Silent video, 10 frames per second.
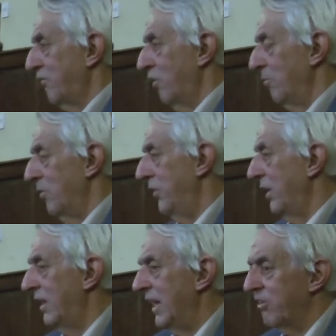from
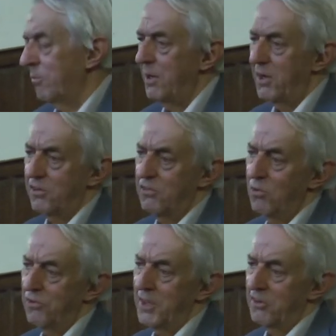the latter part of
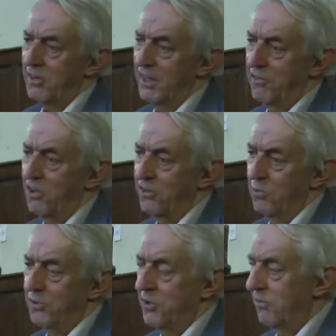2011
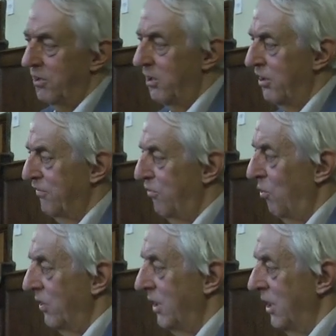onwards, over the last
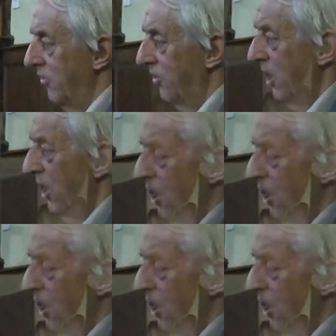4 years,